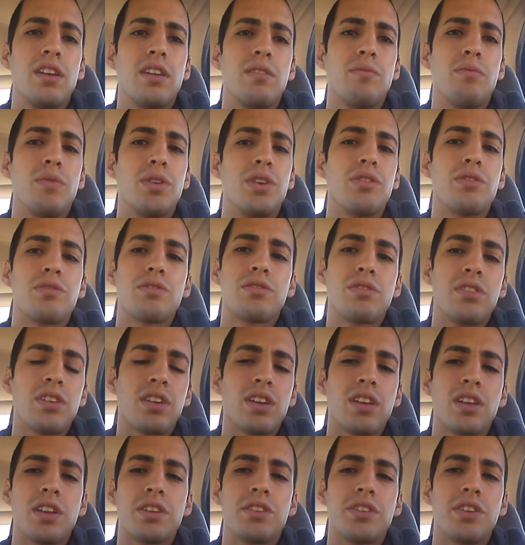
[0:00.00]
when you're
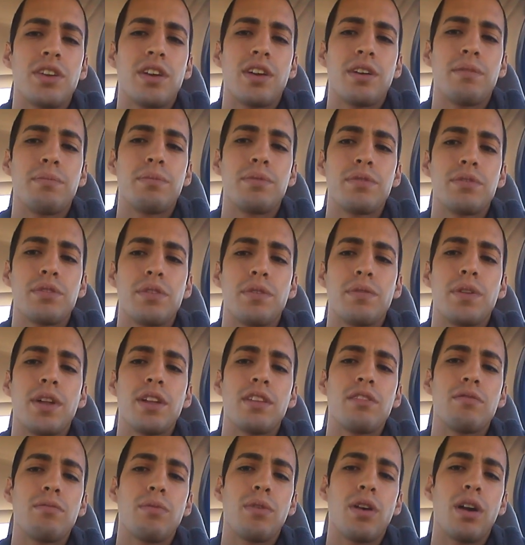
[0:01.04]
stuck at a job. So
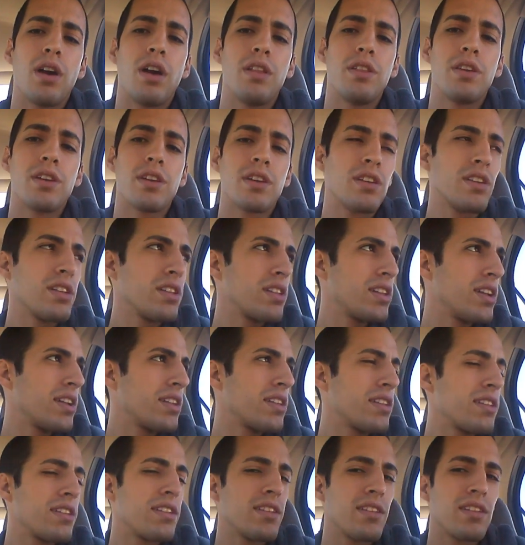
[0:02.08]
that's why I think that
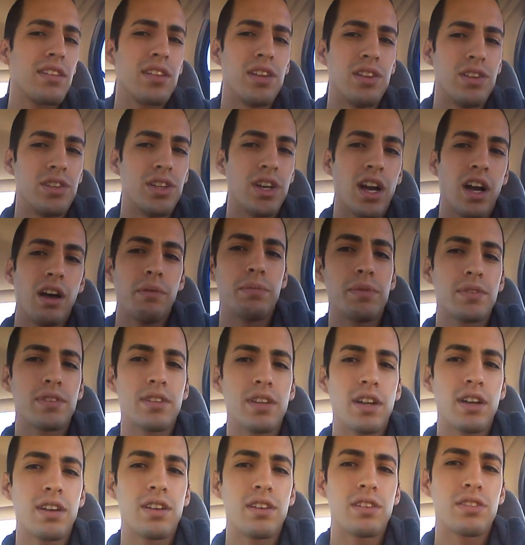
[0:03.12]
the job is
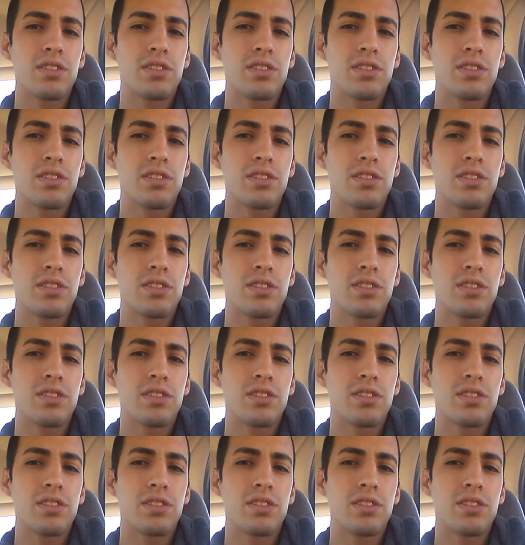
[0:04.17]
not